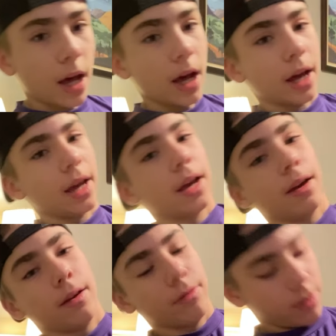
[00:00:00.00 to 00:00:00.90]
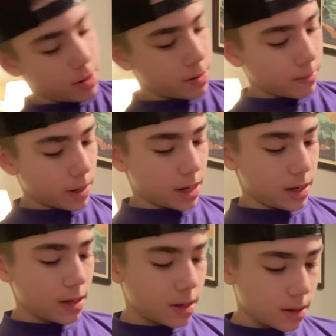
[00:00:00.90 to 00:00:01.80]
I have
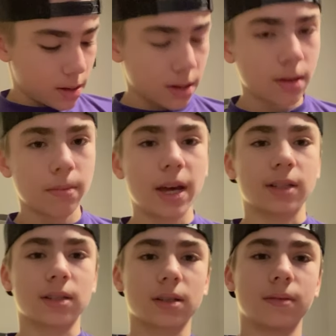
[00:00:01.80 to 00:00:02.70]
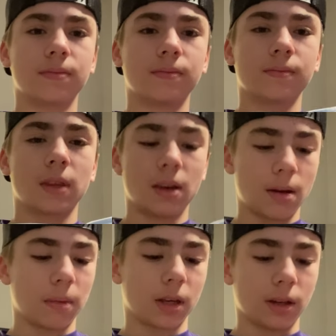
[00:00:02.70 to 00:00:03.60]
my mask
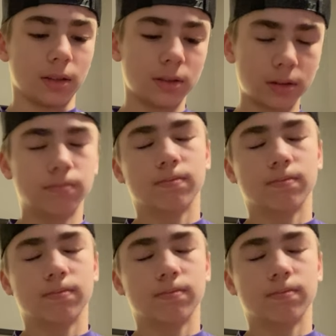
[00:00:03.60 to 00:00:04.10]
because